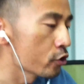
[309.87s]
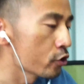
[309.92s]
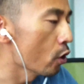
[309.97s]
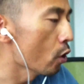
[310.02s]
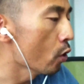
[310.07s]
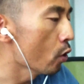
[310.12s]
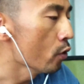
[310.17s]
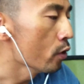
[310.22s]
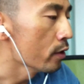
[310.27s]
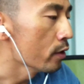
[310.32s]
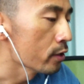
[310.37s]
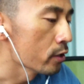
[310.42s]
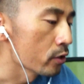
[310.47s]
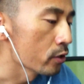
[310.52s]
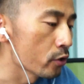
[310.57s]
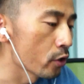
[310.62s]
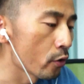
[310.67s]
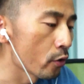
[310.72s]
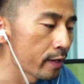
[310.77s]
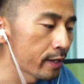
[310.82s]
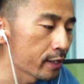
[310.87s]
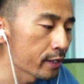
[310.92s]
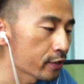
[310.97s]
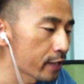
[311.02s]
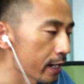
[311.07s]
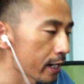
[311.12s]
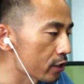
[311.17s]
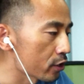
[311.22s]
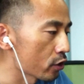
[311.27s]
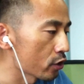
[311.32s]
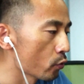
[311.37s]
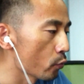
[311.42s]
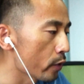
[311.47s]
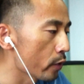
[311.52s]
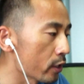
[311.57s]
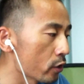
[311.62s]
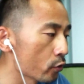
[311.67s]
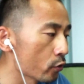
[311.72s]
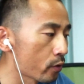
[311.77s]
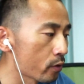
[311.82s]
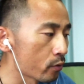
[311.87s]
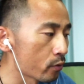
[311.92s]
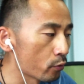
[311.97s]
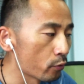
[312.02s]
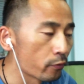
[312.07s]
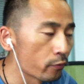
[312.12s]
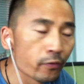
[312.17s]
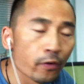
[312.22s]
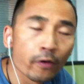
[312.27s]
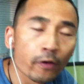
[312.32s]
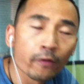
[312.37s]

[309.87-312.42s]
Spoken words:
So During this section, we go through